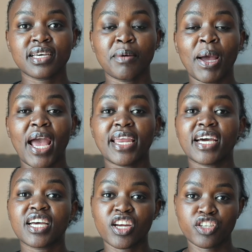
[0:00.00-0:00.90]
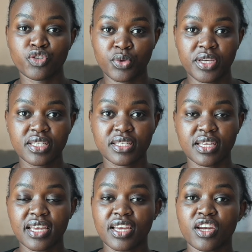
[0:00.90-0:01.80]
my undergraduate
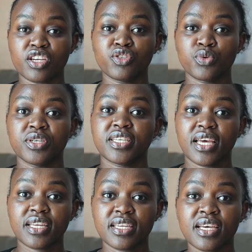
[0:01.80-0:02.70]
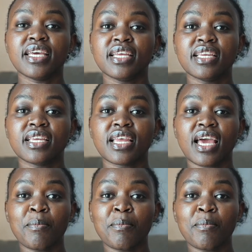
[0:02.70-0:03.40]
and graduated in